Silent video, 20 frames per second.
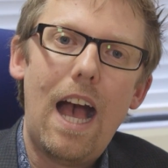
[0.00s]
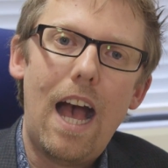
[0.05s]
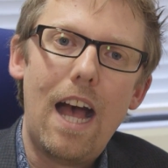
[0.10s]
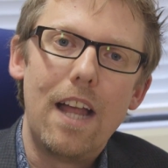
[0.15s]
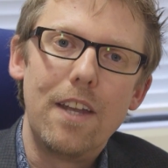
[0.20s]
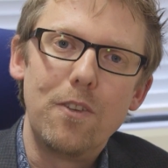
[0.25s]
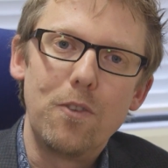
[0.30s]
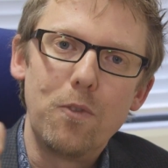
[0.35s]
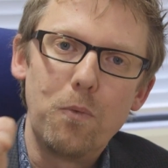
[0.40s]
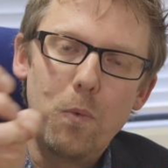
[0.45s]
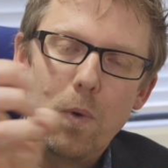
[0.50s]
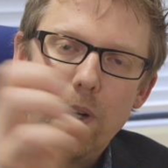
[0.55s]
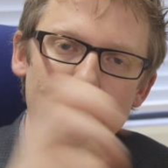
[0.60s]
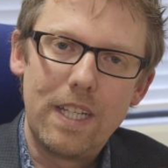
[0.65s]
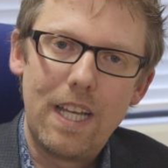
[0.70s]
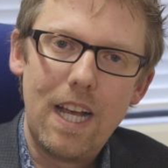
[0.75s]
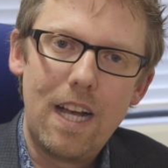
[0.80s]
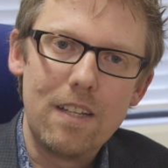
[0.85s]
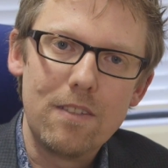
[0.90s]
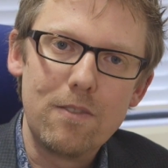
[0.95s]
And when
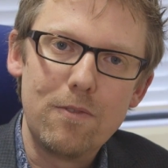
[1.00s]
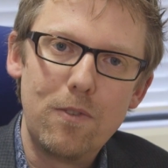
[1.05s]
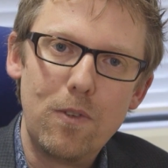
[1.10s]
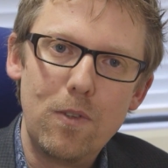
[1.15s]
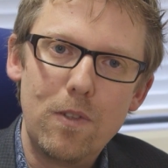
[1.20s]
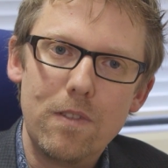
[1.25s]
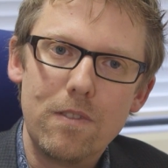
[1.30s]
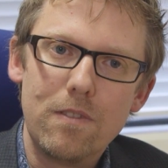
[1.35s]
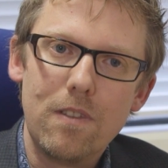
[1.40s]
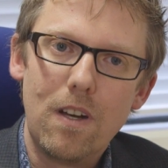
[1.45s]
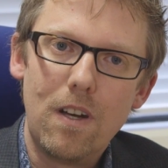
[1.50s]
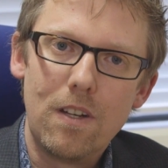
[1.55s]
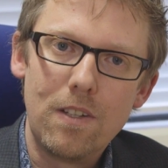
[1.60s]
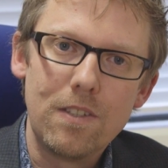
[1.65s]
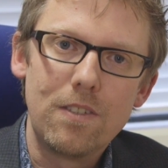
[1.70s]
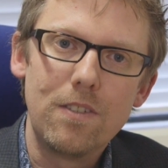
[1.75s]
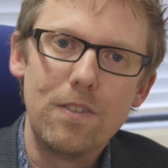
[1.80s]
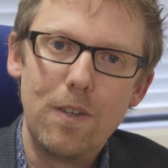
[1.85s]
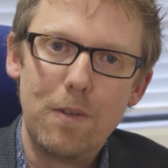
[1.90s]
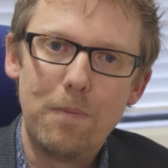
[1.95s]
gas falls
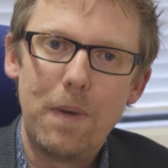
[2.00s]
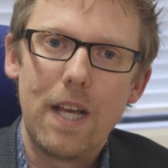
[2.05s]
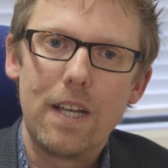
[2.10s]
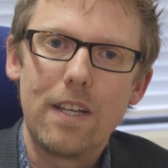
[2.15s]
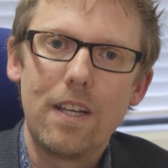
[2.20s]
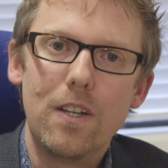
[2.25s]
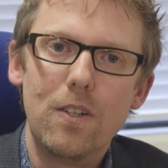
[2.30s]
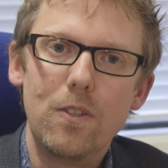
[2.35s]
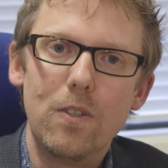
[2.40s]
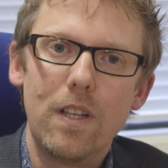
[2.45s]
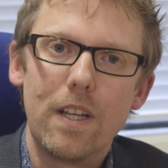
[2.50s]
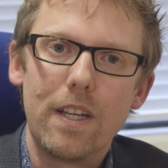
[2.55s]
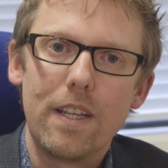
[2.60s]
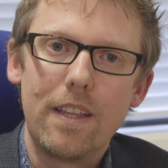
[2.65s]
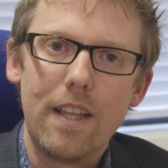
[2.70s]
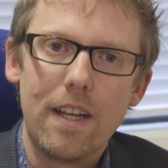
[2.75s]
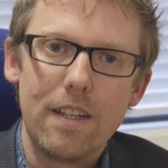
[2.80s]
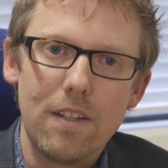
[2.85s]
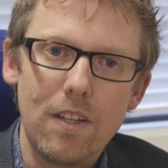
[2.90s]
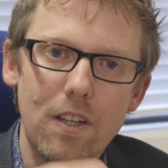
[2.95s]
onto a black hole
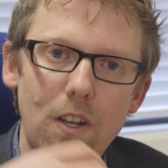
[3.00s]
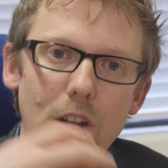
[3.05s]
like that, a